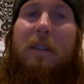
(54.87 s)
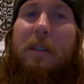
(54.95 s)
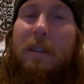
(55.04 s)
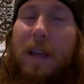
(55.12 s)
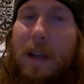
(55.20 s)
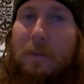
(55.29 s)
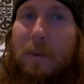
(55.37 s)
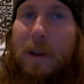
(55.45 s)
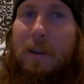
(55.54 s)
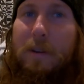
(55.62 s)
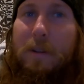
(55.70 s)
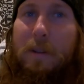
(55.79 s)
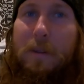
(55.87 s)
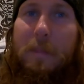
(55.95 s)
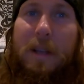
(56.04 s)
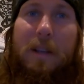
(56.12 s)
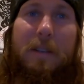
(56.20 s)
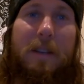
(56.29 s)
that regularly
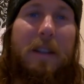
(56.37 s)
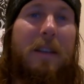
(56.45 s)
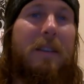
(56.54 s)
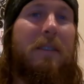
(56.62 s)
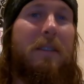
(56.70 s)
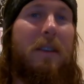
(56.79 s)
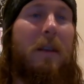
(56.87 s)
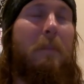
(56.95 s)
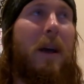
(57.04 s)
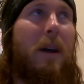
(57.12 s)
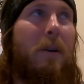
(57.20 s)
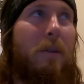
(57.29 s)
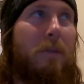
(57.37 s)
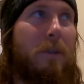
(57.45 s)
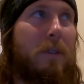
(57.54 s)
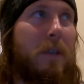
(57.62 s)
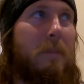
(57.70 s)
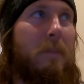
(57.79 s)
because it is a powerful
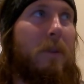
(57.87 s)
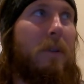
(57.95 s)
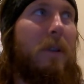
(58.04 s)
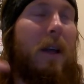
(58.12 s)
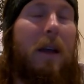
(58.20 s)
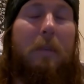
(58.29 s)
symbol